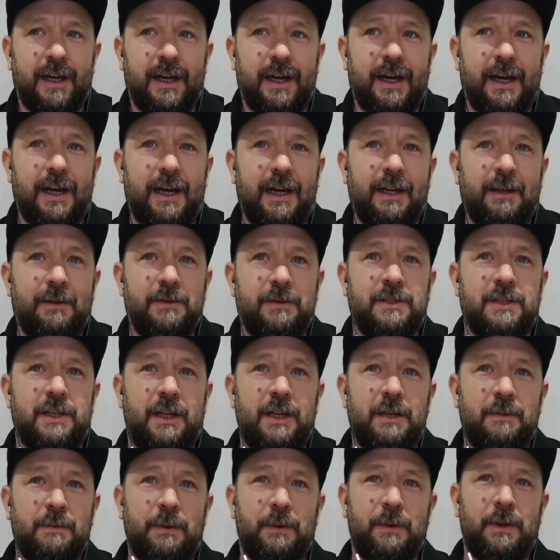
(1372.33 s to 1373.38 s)
And it was slowly
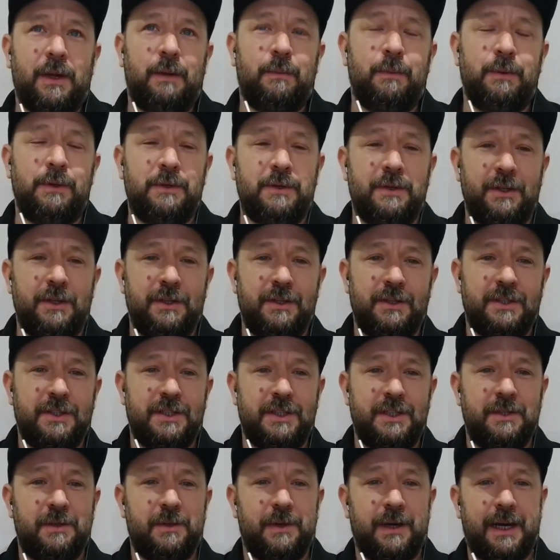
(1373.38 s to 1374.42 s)
building up, but you
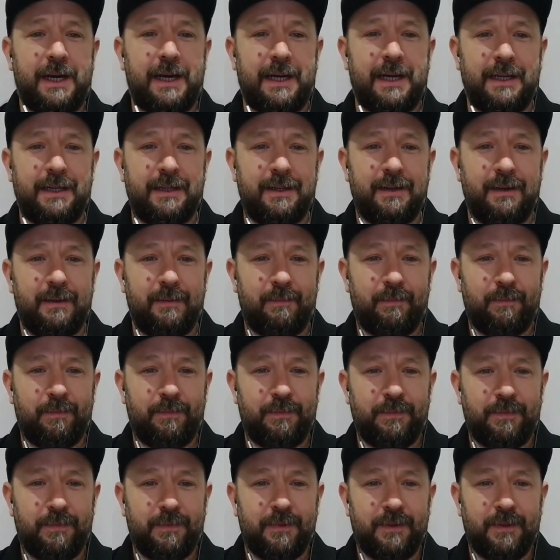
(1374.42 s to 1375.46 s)
still had
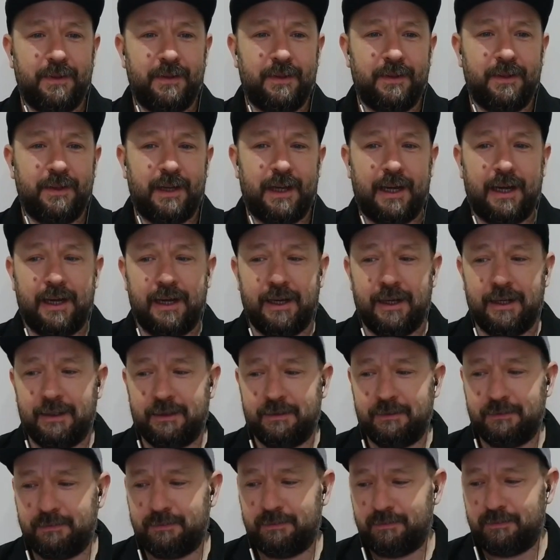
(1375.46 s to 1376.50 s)
uh,
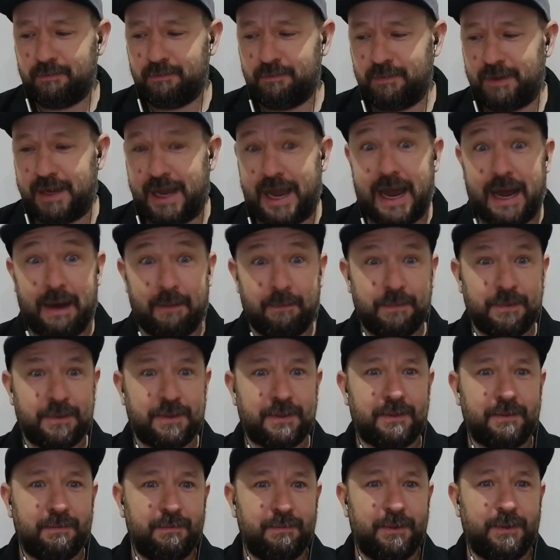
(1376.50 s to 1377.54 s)

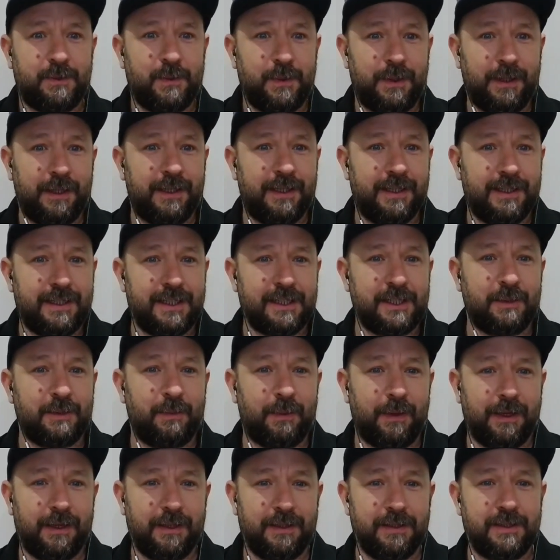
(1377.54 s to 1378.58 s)
gaps between the
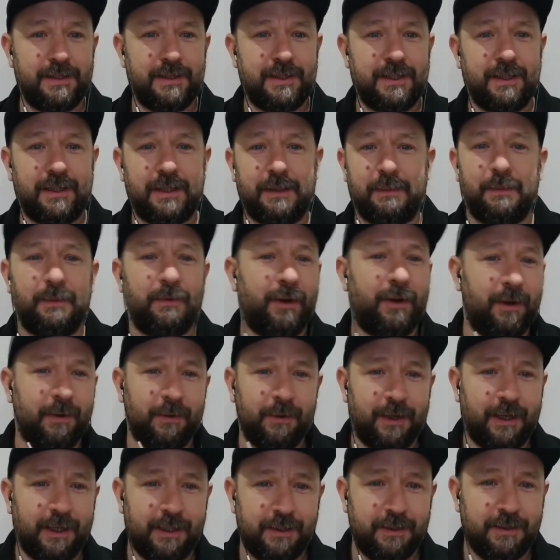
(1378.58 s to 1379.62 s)
disciplines. Don't get me wrong,
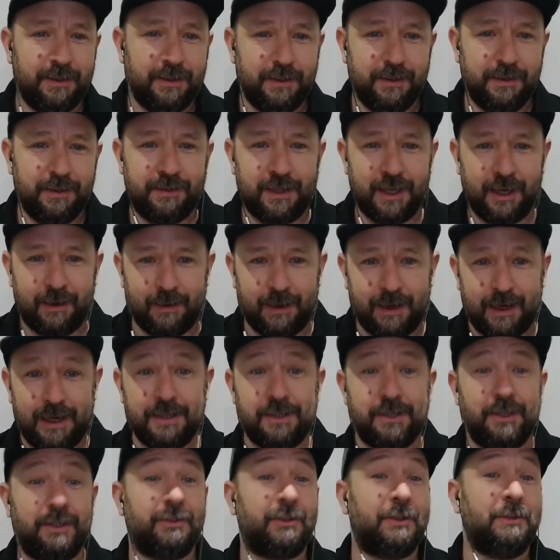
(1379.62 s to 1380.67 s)
like you'd go out as
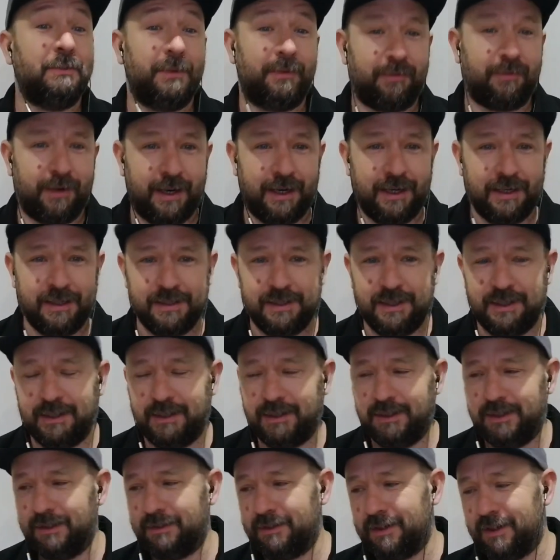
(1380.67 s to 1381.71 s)
a group of friends
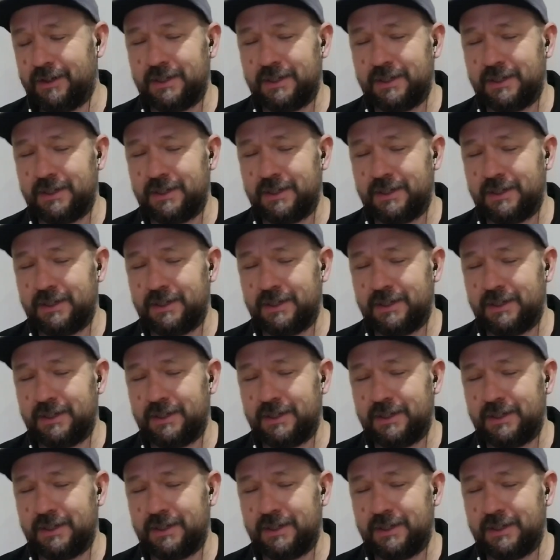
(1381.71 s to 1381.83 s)
and you got a